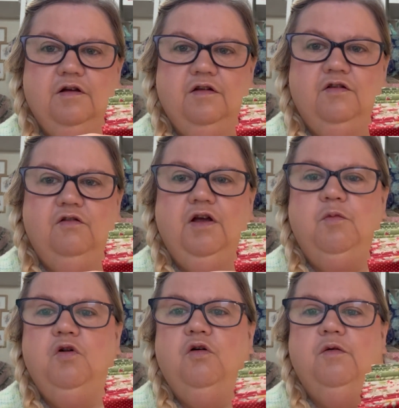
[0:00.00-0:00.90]
Sorry,
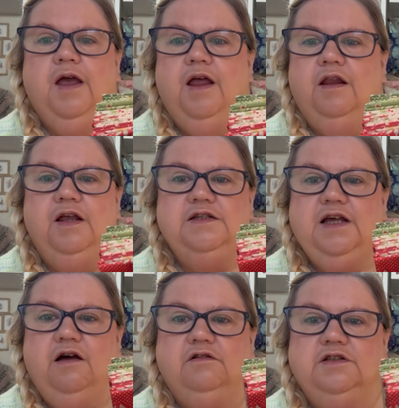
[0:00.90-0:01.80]
I'm not getting these
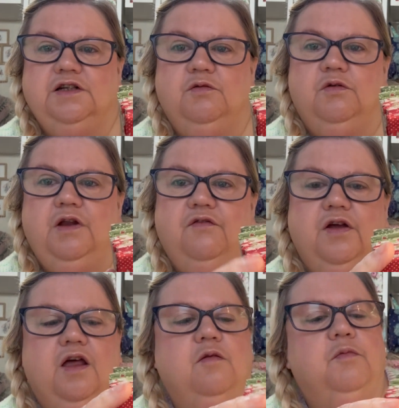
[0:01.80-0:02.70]
out because I will never
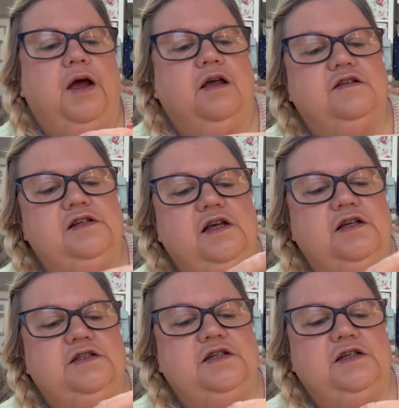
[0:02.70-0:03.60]
get them back as neat
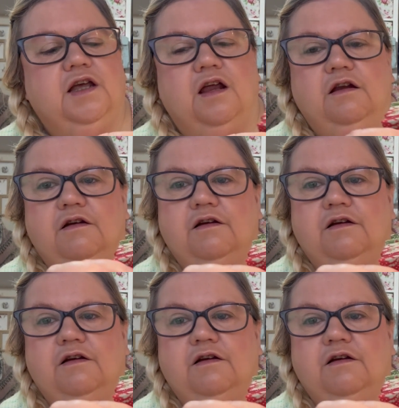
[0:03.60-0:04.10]
as this again.